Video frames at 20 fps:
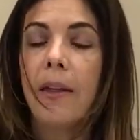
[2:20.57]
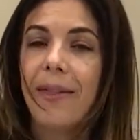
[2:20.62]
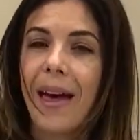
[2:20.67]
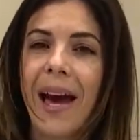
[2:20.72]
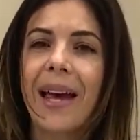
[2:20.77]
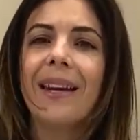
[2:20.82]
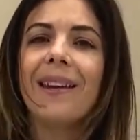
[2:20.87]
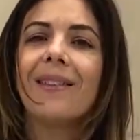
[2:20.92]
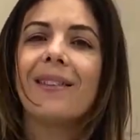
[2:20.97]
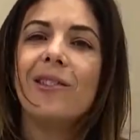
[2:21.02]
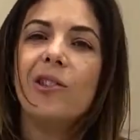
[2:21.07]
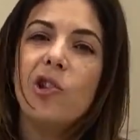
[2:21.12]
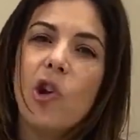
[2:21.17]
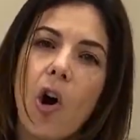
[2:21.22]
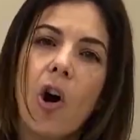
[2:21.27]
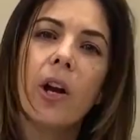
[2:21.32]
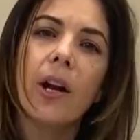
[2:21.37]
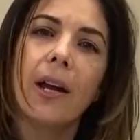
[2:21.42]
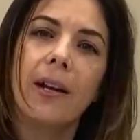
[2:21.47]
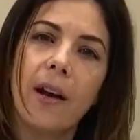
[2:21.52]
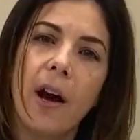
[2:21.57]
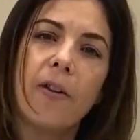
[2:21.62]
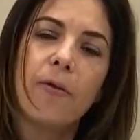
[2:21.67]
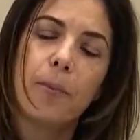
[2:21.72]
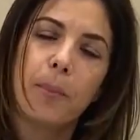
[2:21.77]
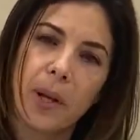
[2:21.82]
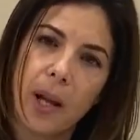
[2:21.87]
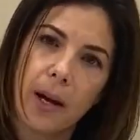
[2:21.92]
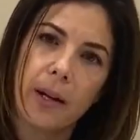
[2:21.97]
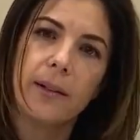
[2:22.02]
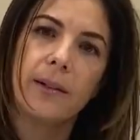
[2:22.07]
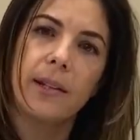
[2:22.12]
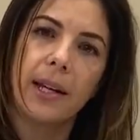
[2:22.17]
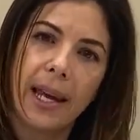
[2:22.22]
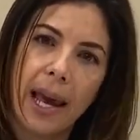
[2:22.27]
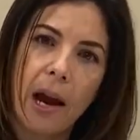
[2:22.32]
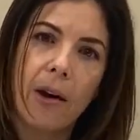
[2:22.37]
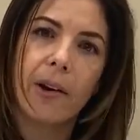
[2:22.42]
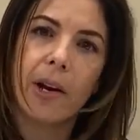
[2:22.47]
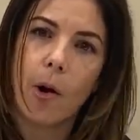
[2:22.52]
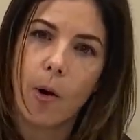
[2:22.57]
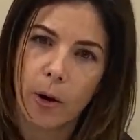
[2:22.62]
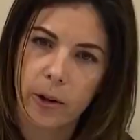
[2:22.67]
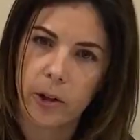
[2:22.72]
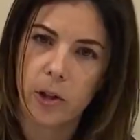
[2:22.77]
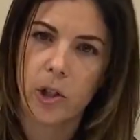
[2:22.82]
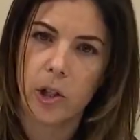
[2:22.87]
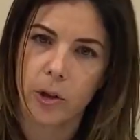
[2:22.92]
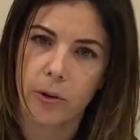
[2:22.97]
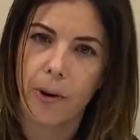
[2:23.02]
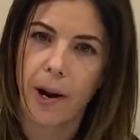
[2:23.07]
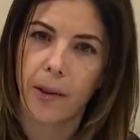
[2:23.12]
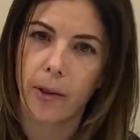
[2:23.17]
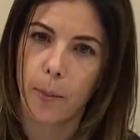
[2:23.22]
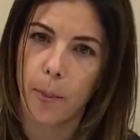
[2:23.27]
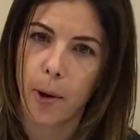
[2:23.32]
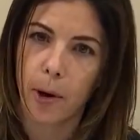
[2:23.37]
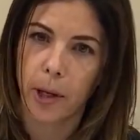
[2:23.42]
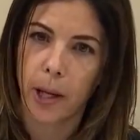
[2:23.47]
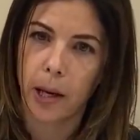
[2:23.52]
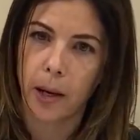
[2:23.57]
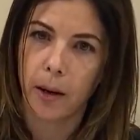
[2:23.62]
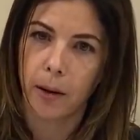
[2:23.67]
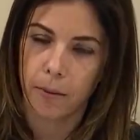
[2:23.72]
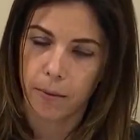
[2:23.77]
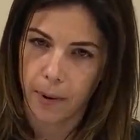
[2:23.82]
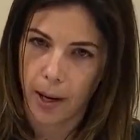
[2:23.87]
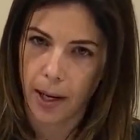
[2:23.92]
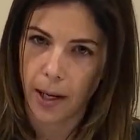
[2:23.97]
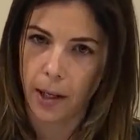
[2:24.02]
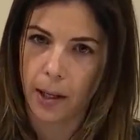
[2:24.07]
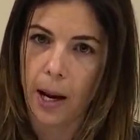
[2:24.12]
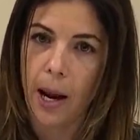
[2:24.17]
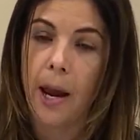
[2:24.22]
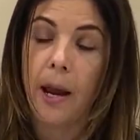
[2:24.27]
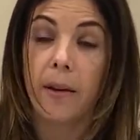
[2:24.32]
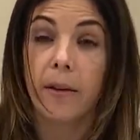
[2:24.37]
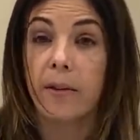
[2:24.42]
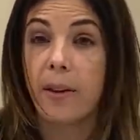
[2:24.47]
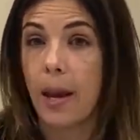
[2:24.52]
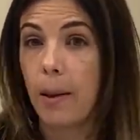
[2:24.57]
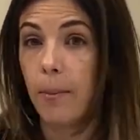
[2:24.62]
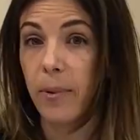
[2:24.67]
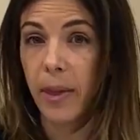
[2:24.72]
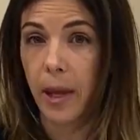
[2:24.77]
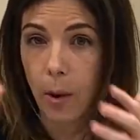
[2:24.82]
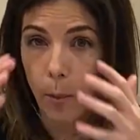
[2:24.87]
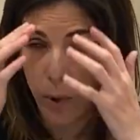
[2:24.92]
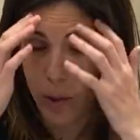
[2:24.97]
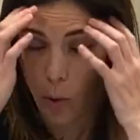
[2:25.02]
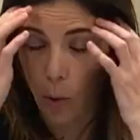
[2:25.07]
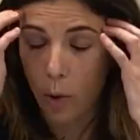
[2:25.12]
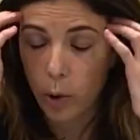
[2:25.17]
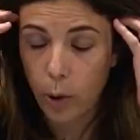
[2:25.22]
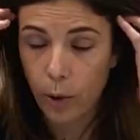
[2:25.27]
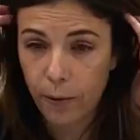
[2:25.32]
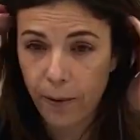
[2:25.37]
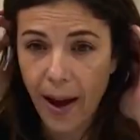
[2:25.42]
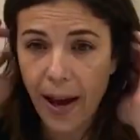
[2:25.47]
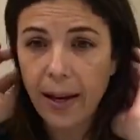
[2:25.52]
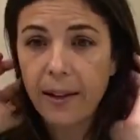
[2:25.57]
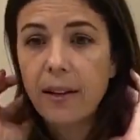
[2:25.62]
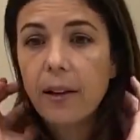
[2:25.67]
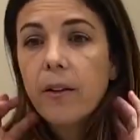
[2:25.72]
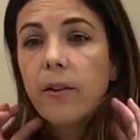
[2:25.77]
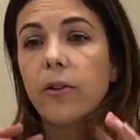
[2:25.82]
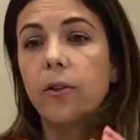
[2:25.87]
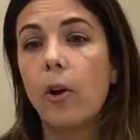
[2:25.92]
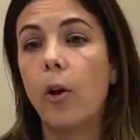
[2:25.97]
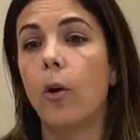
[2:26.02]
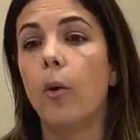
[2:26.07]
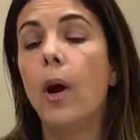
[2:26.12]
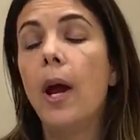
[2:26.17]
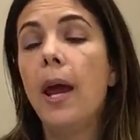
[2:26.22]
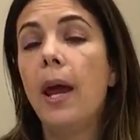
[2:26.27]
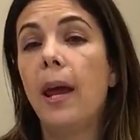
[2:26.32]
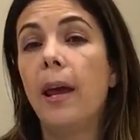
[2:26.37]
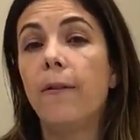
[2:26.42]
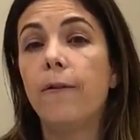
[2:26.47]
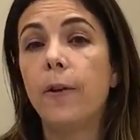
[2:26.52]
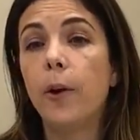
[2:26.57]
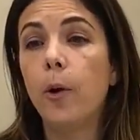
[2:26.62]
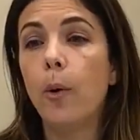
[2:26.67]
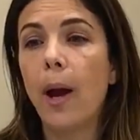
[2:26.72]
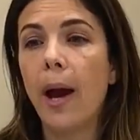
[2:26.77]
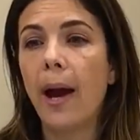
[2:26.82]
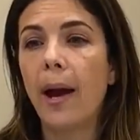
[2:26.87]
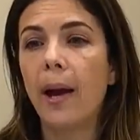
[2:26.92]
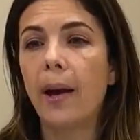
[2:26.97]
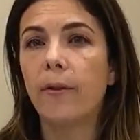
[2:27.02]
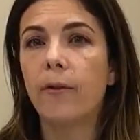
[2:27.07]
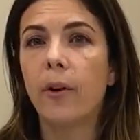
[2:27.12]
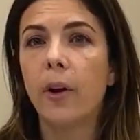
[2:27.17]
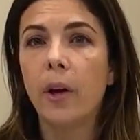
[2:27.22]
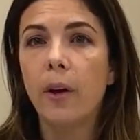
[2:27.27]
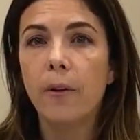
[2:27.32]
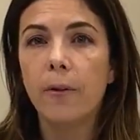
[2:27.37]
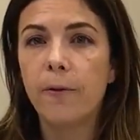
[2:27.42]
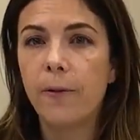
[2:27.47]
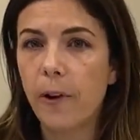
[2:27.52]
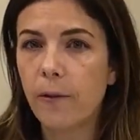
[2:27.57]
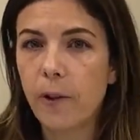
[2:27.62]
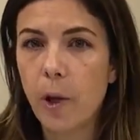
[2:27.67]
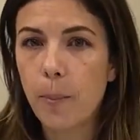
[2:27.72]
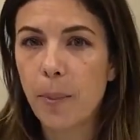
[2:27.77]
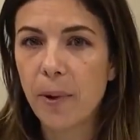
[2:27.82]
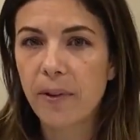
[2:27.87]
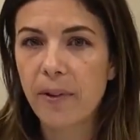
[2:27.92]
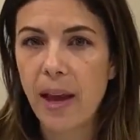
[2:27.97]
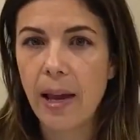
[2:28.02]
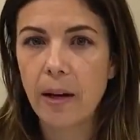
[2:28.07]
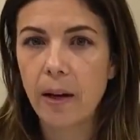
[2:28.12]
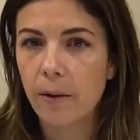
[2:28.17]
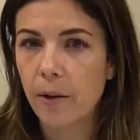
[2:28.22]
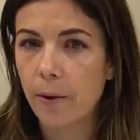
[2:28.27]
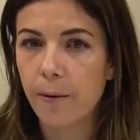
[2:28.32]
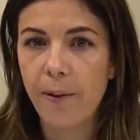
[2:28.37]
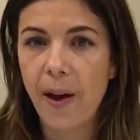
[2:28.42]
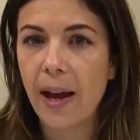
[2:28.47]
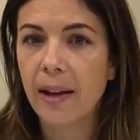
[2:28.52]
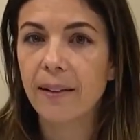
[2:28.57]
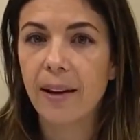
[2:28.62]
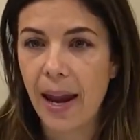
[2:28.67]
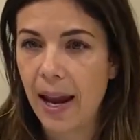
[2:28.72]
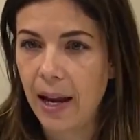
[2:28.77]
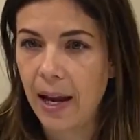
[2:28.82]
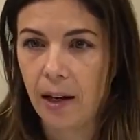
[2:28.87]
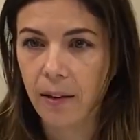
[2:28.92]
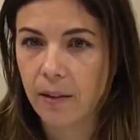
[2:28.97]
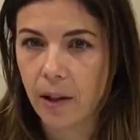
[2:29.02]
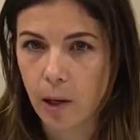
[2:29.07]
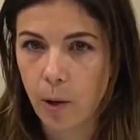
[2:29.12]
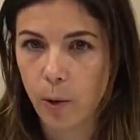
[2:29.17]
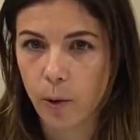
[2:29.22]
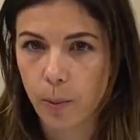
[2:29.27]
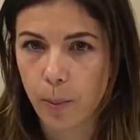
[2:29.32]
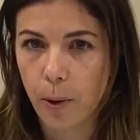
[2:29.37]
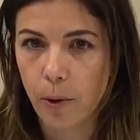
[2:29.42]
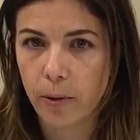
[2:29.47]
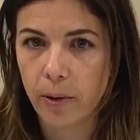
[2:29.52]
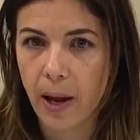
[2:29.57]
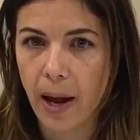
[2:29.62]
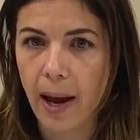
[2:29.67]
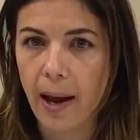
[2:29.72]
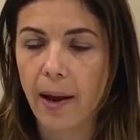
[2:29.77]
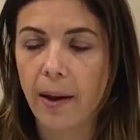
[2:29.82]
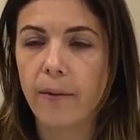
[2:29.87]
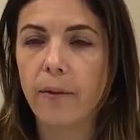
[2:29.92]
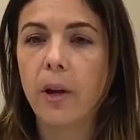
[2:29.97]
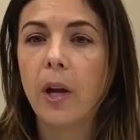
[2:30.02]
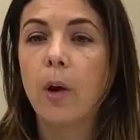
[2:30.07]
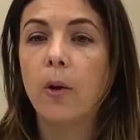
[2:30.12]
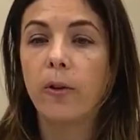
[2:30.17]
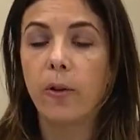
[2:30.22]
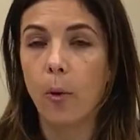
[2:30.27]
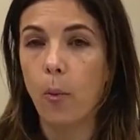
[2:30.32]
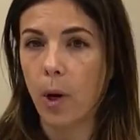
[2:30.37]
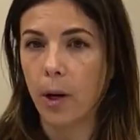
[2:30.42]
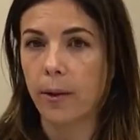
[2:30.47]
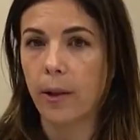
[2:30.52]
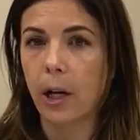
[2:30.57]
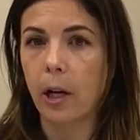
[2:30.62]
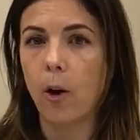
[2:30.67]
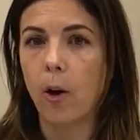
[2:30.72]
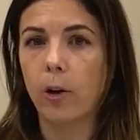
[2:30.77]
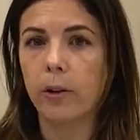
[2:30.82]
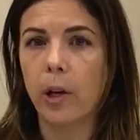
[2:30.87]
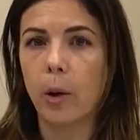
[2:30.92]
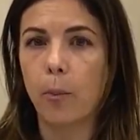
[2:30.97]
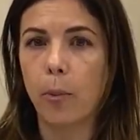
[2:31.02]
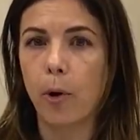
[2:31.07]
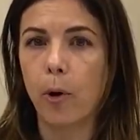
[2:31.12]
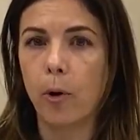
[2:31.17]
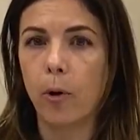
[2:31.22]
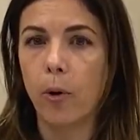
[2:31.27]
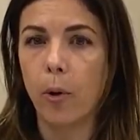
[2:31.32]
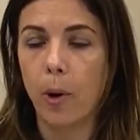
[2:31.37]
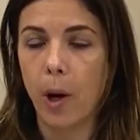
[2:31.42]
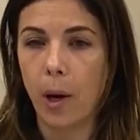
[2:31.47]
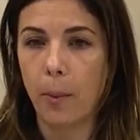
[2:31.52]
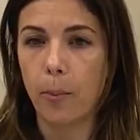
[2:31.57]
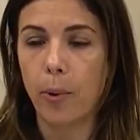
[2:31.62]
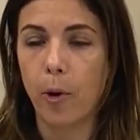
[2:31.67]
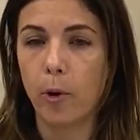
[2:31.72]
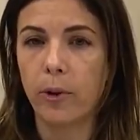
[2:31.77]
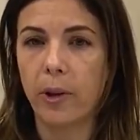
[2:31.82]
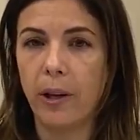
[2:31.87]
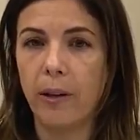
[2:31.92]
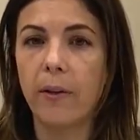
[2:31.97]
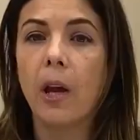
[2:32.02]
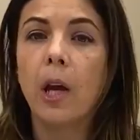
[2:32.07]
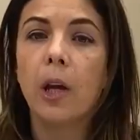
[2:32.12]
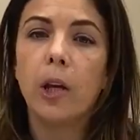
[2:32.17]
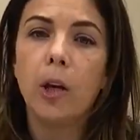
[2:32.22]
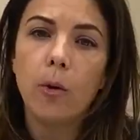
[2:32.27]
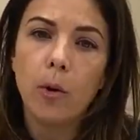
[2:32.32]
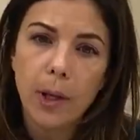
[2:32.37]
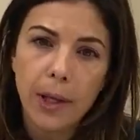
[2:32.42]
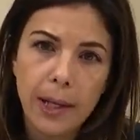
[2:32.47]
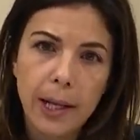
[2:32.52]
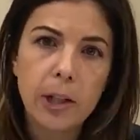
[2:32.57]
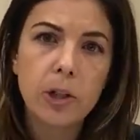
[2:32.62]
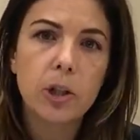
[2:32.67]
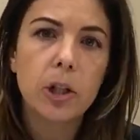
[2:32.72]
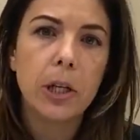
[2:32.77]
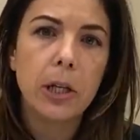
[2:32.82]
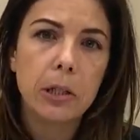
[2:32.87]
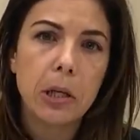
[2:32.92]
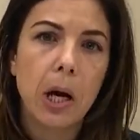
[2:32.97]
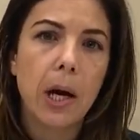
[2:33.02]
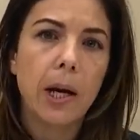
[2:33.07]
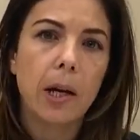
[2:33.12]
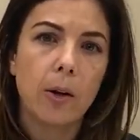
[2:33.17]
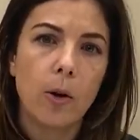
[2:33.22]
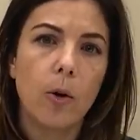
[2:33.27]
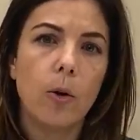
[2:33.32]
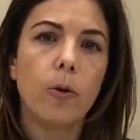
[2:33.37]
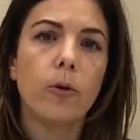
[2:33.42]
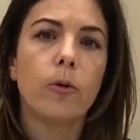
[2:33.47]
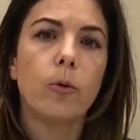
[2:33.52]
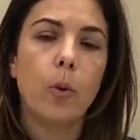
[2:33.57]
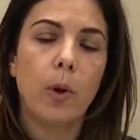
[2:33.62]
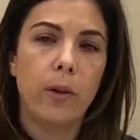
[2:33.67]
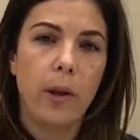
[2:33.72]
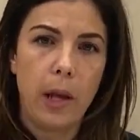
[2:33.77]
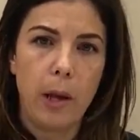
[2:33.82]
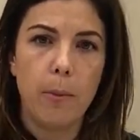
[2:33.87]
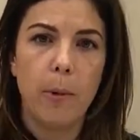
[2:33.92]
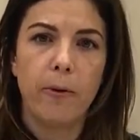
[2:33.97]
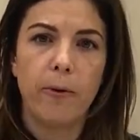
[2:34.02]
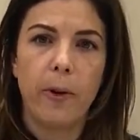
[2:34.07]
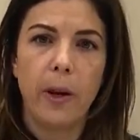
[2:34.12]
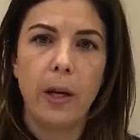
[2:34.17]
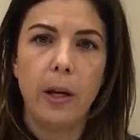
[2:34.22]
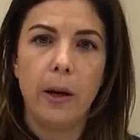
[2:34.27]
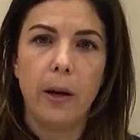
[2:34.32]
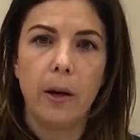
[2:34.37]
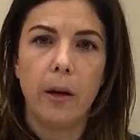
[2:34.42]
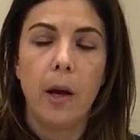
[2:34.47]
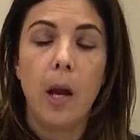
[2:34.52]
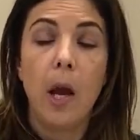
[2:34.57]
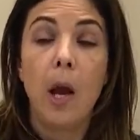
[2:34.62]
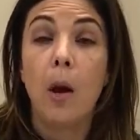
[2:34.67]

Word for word: That is not enough blood to carry oxygen around the body, right? Same thing with all your factors. So if you have fifty percent of the factor eight that you're supposed to have, so one of the clotting pro uh, proteins, you are literally diagnosed with hemophilia.